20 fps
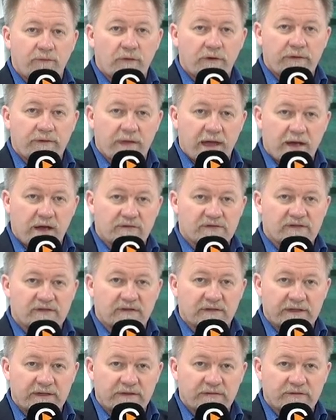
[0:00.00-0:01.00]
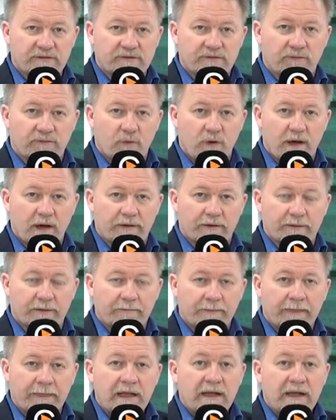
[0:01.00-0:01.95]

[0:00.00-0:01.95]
4,000 liters of water.